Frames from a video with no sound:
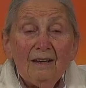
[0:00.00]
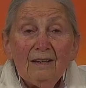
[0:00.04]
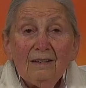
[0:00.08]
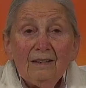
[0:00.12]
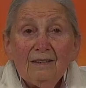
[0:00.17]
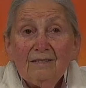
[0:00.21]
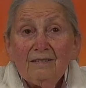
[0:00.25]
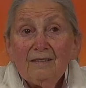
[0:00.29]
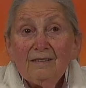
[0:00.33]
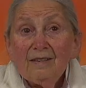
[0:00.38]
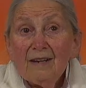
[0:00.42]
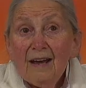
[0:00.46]

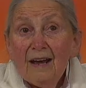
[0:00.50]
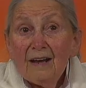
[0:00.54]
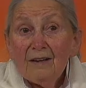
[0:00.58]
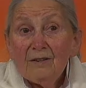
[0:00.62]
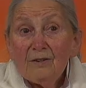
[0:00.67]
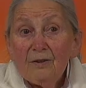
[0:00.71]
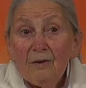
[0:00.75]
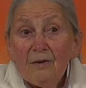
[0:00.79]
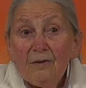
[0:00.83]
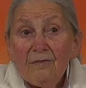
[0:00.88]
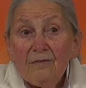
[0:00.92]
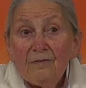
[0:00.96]

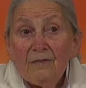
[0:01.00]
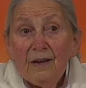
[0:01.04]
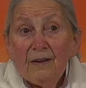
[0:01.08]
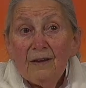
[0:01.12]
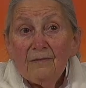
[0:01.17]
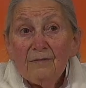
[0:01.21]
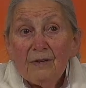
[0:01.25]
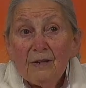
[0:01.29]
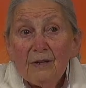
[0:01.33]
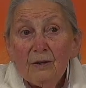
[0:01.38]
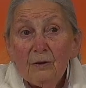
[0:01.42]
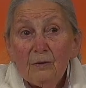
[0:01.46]
start off
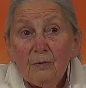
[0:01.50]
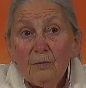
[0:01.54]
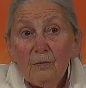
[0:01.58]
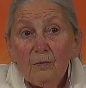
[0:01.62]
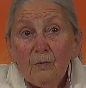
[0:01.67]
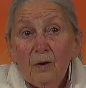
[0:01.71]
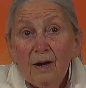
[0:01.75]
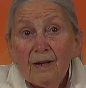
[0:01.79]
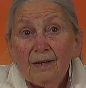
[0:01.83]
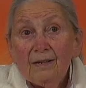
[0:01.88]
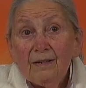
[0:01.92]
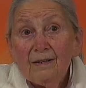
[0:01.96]
having
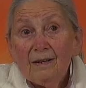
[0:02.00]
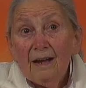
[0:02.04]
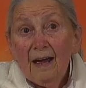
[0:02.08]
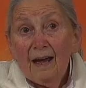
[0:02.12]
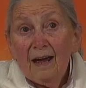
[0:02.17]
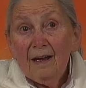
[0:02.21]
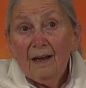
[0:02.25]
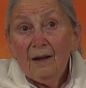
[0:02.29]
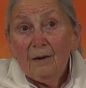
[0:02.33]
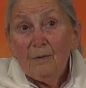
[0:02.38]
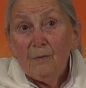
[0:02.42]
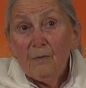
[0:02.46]

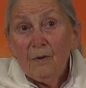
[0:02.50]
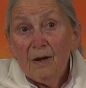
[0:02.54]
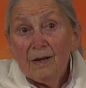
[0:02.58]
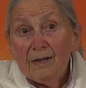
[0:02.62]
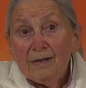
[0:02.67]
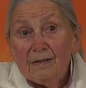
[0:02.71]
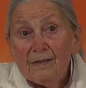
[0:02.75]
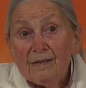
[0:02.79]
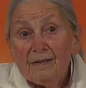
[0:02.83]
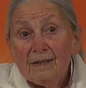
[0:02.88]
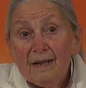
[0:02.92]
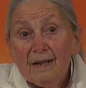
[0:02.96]

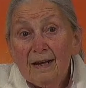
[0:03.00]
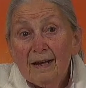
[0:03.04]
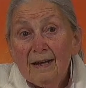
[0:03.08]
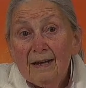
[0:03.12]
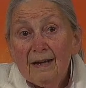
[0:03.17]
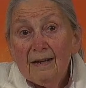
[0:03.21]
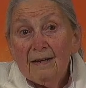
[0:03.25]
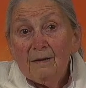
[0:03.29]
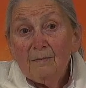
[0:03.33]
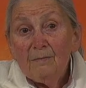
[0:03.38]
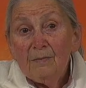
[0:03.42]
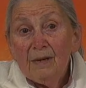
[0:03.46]
one
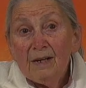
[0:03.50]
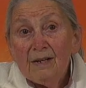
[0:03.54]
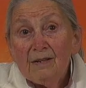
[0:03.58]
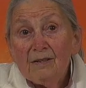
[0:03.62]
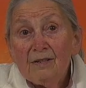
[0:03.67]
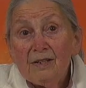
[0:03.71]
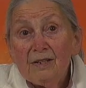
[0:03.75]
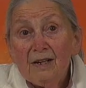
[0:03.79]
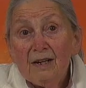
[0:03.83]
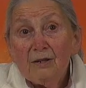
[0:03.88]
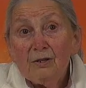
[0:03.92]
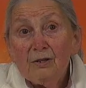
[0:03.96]
day
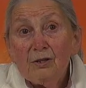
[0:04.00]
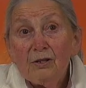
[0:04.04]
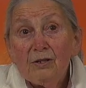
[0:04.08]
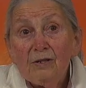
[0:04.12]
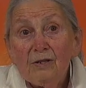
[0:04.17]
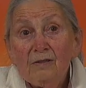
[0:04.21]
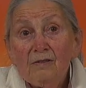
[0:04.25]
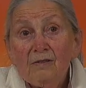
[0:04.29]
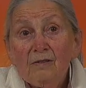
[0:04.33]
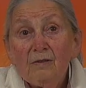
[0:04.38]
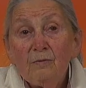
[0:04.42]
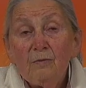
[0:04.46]

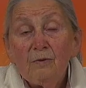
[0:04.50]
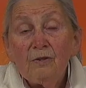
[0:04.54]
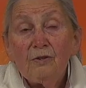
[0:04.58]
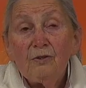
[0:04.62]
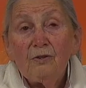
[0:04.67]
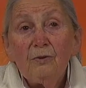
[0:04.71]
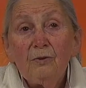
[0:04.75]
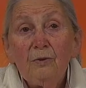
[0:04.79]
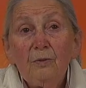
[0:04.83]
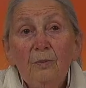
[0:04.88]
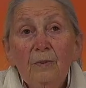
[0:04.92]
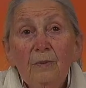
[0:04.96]
meditations, which
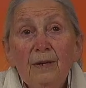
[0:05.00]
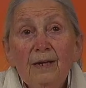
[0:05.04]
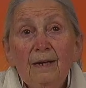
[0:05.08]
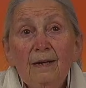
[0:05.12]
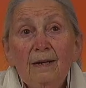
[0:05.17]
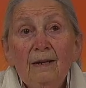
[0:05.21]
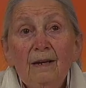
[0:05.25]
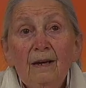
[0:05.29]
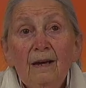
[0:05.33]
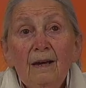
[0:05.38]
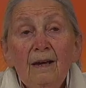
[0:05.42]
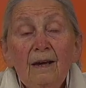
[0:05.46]
will
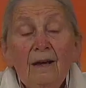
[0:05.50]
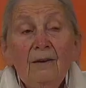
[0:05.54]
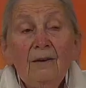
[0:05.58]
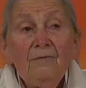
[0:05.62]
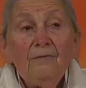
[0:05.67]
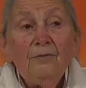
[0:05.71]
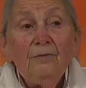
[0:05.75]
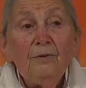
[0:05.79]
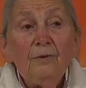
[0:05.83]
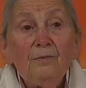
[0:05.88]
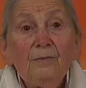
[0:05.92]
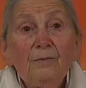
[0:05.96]
be
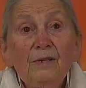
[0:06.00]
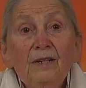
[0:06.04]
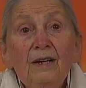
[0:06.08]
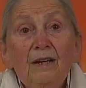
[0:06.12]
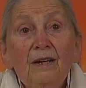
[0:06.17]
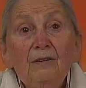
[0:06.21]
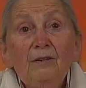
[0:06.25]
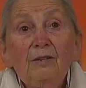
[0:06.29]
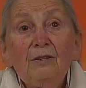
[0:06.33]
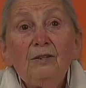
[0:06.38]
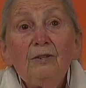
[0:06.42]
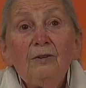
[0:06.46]
from
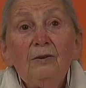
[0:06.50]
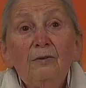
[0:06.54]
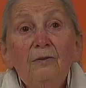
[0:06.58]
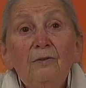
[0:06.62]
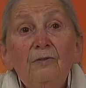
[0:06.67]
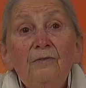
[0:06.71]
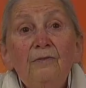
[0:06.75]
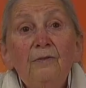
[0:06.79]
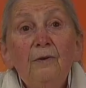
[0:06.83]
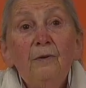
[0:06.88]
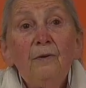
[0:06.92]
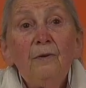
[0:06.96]
10
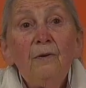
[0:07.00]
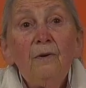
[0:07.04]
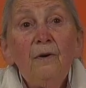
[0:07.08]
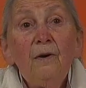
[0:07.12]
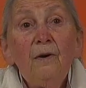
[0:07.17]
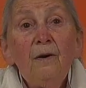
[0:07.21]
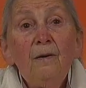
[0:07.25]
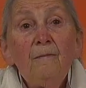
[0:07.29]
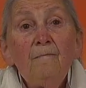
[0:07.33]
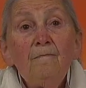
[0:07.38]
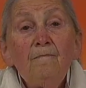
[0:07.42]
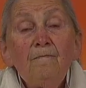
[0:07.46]
till
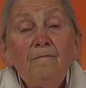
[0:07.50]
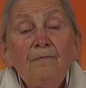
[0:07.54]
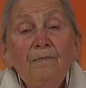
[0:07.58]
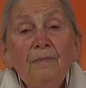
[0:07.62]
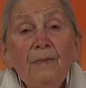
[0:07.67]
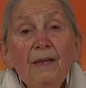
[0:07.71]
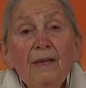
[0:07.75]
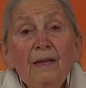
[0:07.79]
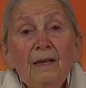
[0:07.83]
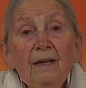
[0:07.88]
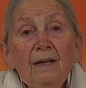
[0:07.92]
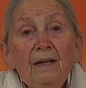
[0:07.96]
4.
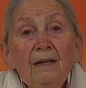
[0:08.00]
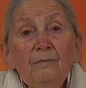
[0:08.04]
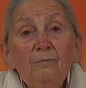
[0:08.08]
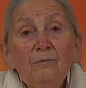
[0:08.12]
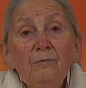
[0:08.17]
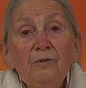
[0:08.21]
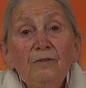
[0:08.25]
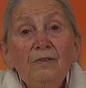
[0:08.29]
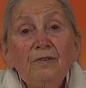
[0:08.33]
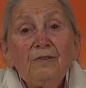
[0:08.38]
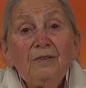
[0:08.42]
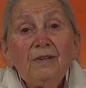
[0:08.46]

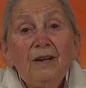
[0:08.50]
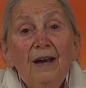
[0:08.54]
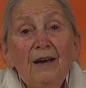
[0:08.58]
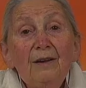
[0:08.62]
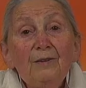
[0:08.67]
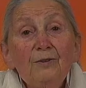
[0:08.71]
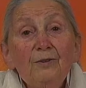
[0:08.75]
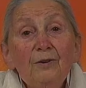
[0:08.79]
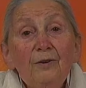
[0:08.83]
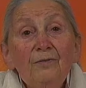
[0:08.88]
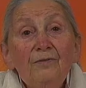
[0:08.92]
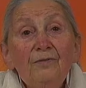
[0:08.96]
We'll
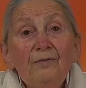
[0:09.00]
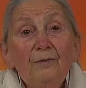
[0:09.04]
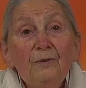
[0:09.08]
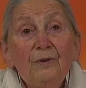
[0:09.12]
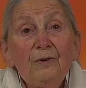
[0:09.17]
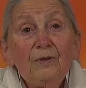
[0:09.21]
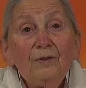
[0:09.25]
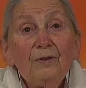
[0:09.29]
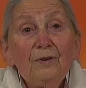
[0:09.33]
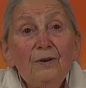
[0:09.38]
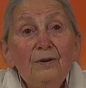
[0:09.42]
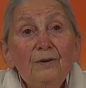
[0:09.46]
start off
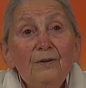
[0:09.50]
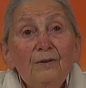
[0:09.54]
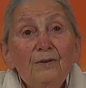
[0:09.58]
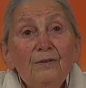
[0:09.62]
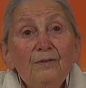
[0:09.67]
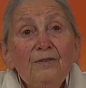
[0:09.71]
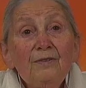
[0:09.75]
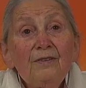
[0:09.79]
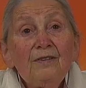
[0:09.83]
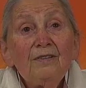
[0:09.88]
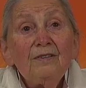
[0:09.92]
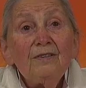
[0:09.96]
with
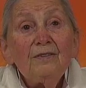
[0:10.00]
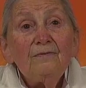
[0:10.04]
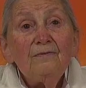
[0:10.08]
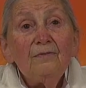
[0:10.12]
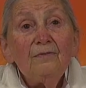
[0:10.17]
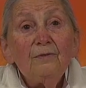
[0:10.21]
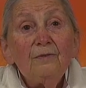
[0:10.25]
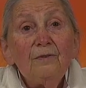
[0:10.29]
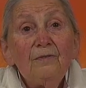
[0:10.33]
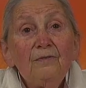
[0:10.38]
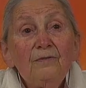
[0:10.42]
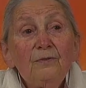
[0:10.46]
those
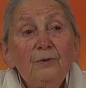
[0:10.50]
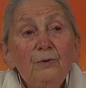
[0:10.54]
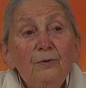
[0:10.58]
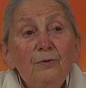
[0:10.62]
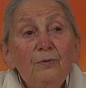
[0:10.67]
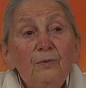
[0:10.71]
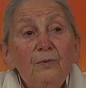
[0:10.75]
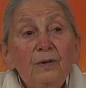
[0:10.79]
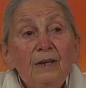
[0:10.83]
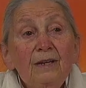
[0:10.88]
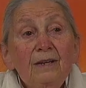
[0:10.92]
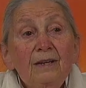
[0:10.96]
for a few
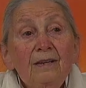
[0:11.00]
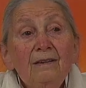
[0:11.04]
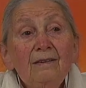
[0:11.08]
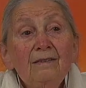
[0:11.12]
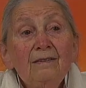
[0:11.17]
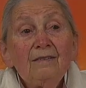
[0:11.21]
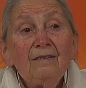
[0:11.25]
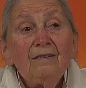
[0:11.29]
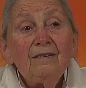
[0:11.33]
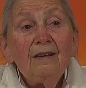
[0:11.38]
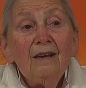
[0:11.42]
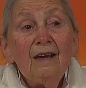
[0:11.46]

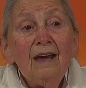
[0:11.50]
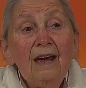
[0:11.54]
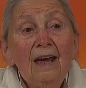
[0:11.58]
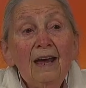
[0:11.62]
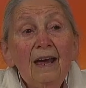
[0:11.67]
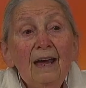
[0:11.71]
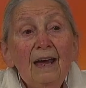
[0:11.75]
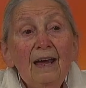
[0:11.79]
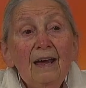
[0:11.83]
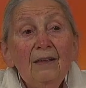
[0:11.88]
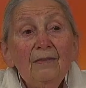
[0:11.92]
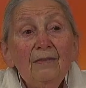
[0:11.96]
weeks,
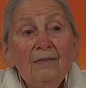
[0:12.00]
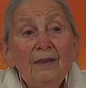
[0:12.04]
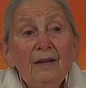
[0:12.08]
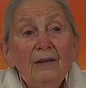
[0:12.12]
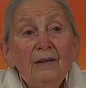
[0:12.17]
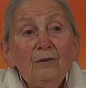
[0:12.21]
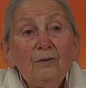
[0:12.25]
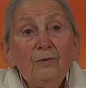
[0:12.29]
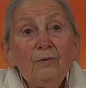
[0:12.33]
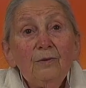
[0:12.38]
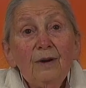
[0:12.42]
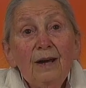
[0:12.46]
and
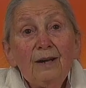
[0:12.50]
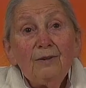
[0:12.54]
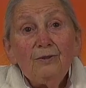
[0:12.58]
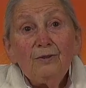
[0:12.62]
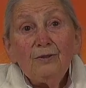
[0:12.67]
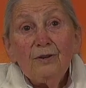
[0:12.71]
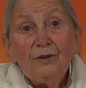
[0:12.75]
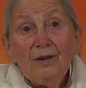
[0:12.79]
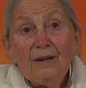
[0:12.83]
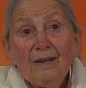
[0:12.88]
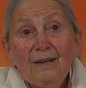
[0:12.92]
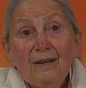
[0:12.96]
then
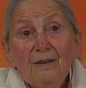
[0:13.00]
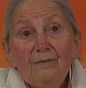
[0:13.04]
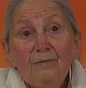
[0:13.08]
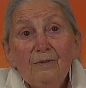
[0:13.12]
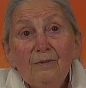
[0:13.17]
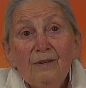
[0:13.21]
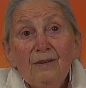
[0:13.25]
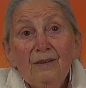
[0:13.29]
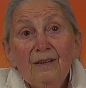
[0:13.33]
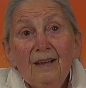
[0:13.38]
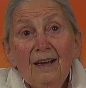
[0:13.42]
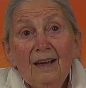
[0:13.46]
gradually
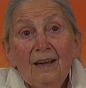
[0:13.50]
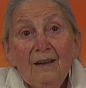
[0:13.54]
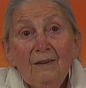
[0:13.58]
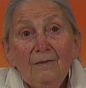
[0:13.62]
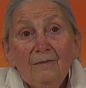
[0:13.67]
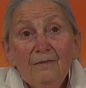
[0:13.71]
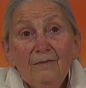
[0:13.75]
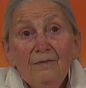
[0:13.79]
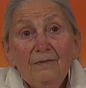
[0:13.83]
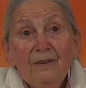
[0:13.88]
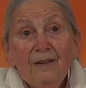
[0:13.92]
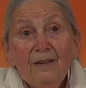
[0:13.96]
we'll have
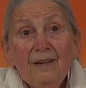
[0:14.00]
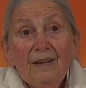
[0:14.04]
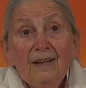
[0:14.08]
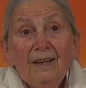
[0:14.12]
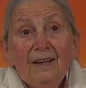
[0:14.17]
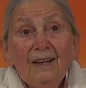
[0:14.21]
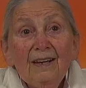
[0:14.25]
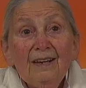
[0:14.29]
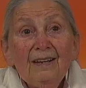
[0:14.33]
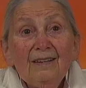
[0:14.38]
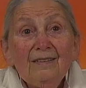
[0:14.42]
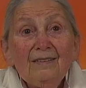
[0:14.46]

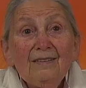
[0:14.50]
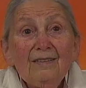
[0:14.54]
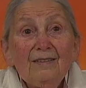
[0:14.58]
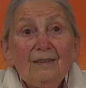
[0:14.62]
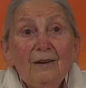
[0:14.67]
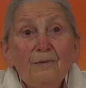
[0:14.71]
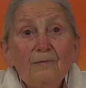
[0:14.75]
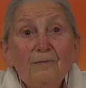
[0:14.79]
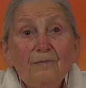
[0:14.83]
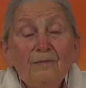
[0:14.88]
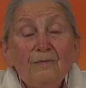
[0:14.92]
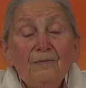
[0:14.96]

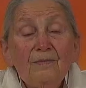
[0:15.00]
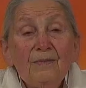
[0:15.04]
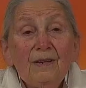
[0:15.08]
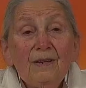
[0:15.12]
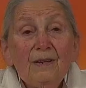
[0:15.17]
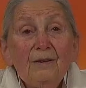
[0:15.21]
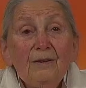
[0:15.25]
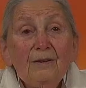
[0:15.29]
some